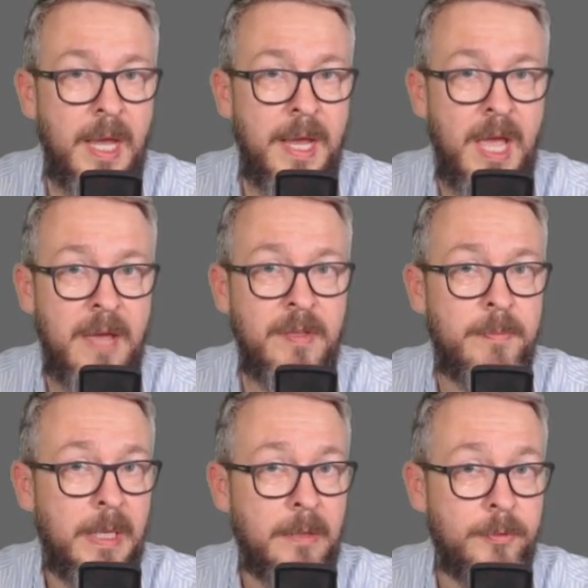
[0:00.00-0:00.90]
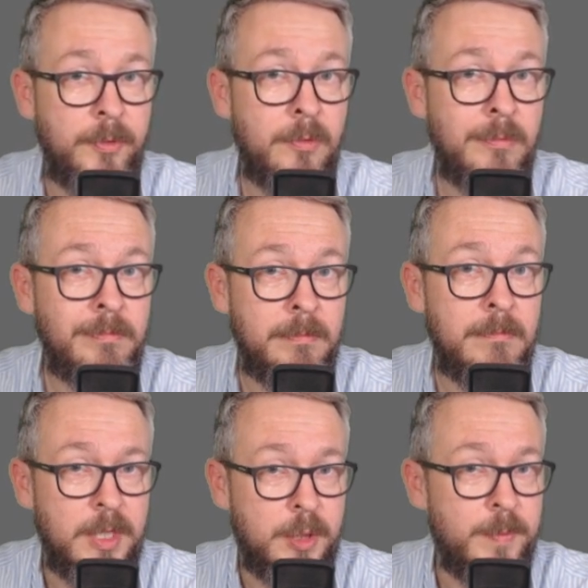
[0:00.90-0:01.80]
and have it mailed to you
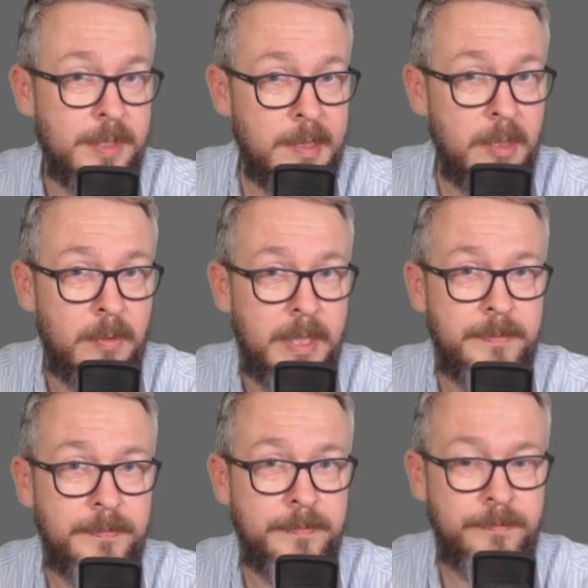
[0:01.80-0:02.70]
much, much slower.